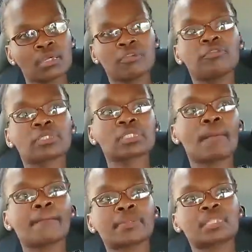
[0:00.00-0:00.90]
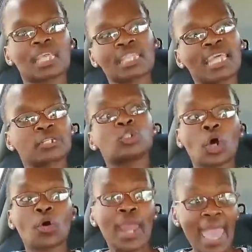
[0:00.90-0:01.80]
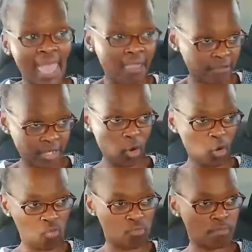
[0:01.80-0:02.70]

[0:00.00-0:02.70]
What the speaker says: give you something that you don't have at home.